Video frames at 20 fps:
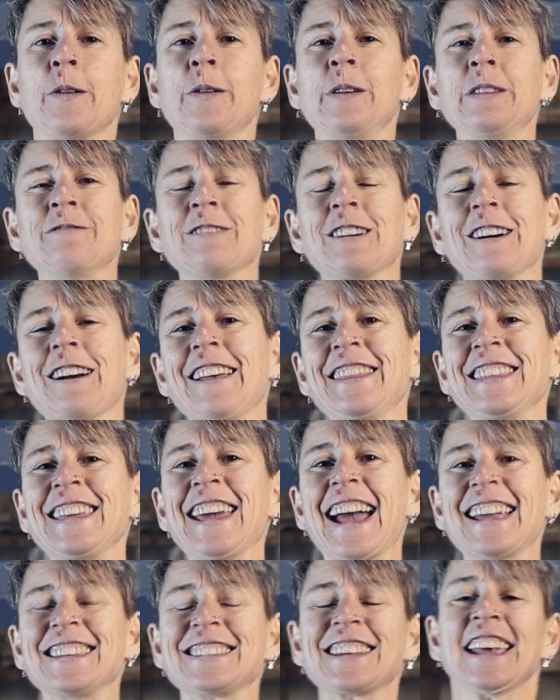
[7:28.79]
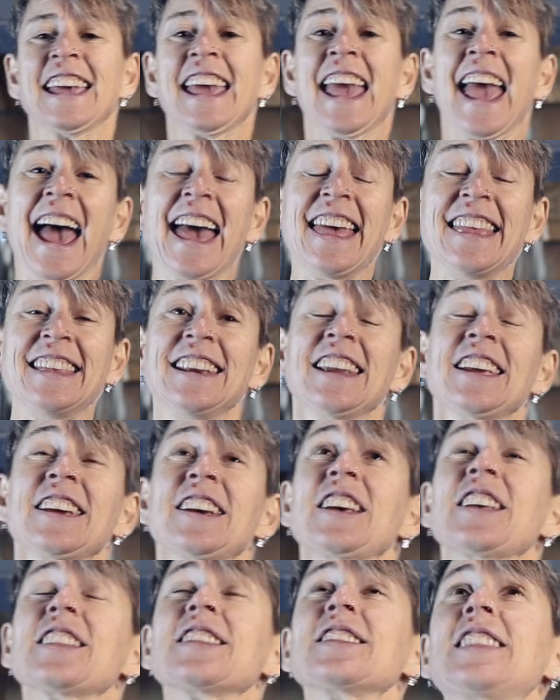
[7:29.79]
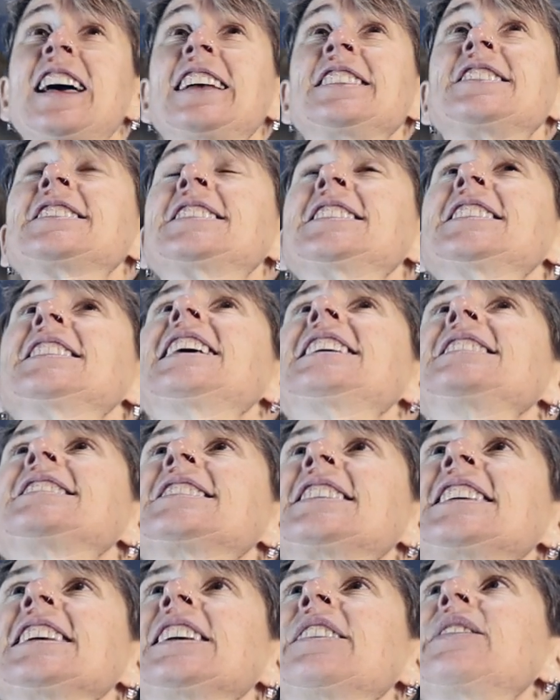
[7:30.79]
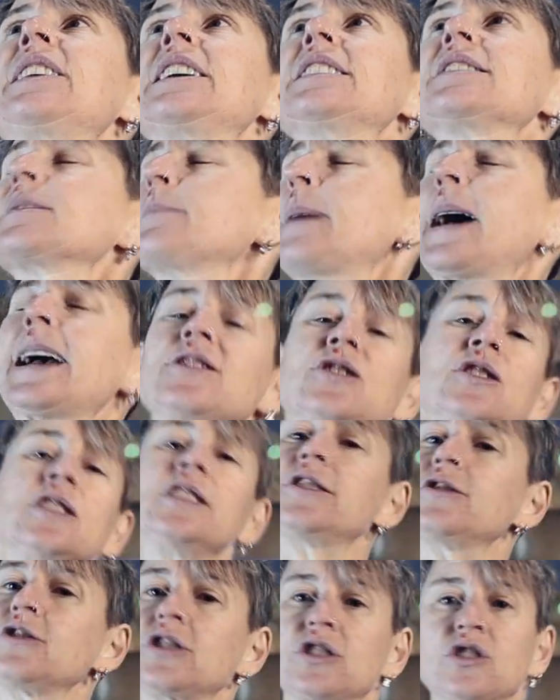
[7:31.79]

when we're on the ice. And let's think of this. Imagine that you're